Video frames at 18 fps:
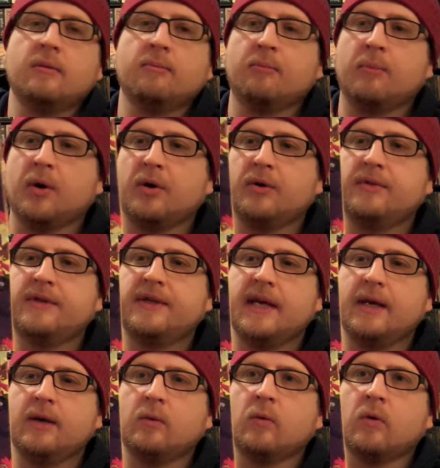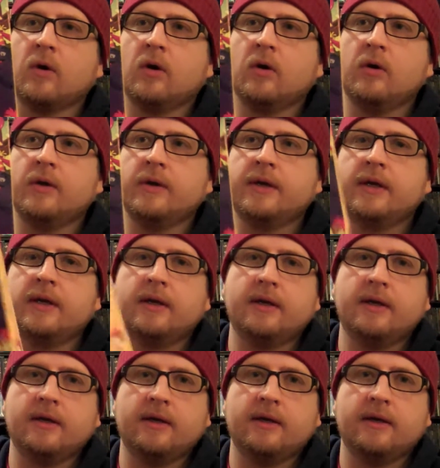Birthday World.
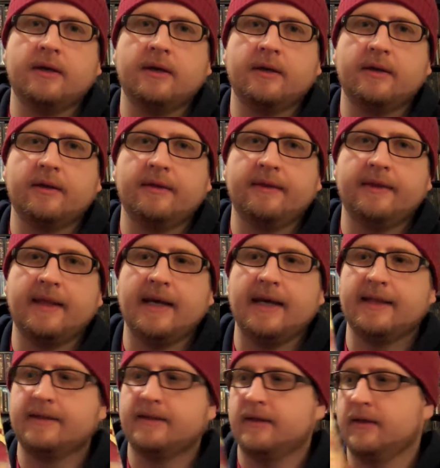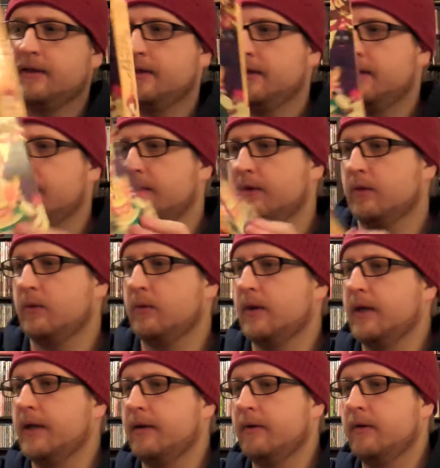That's another
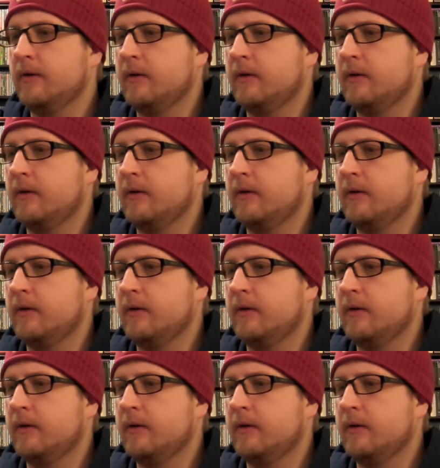one.